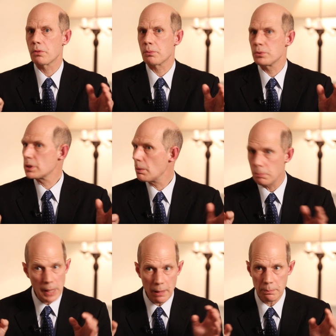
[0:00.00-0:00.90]
through
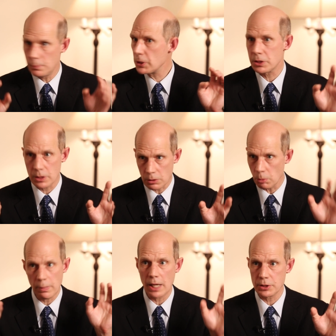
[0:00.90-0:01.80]
some
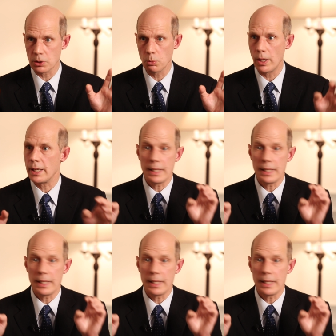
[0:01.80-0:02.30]
mystical, magical way.